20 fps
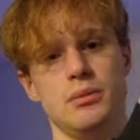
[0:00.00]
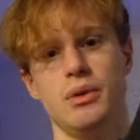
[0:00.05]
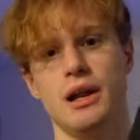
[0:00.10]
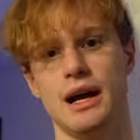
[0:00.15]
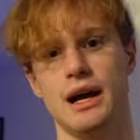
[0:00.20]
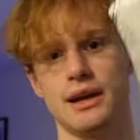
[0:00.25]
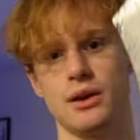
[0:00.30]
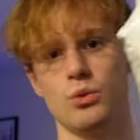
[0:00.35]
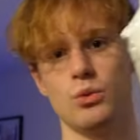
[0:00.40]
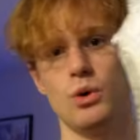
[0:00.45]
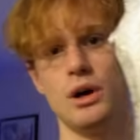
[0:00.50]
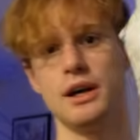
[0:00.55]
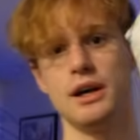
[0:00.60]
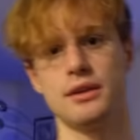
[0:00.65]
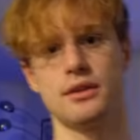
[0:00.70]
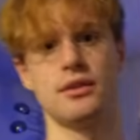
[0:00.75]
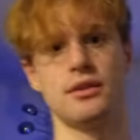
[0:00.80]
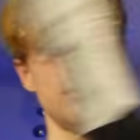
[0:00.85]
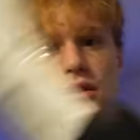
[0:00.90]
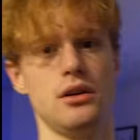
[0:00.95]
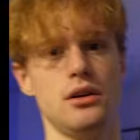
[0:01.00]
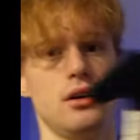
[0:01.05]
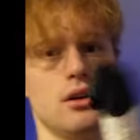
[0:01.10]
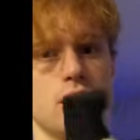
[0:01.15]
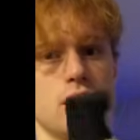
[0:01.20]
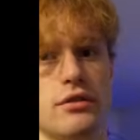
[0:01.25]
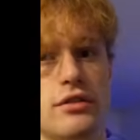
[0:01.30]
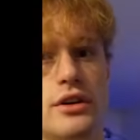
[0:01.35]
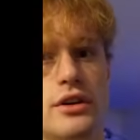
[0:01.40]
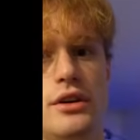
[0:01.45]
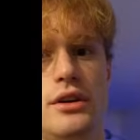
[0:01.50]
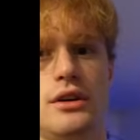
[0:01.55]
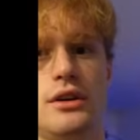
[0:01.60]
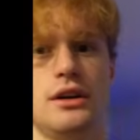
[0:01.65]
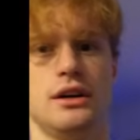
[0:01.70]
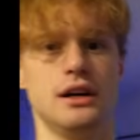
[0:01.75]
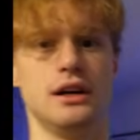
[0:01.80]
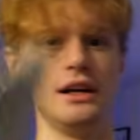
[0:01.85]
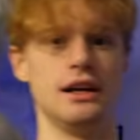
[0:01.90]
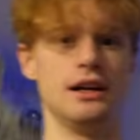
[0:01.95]
black and white all over.
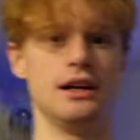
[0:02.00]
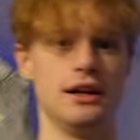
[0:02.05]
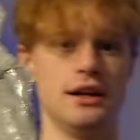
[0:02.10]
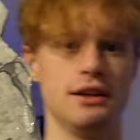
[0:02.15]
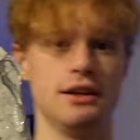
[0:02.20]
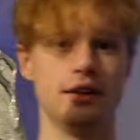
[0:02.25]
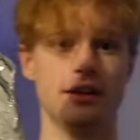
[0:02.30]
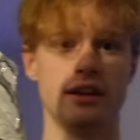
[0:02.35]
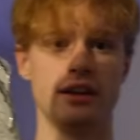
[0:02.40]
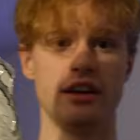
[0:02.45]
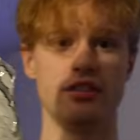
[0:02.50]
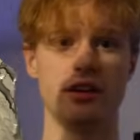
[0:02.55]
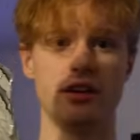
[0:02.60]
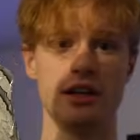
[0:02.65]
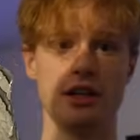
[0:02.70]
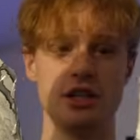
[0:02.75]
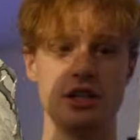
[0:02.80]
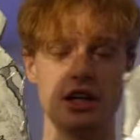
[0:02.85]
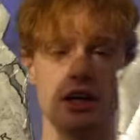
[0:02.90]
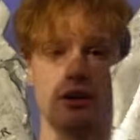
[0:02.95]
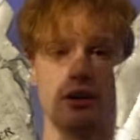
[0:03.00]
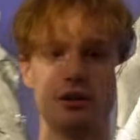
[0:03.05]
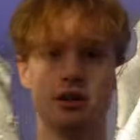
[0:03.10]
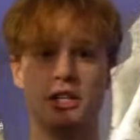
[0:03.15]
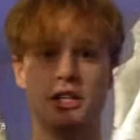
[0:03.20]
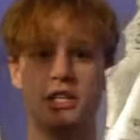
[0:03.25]
I think in general the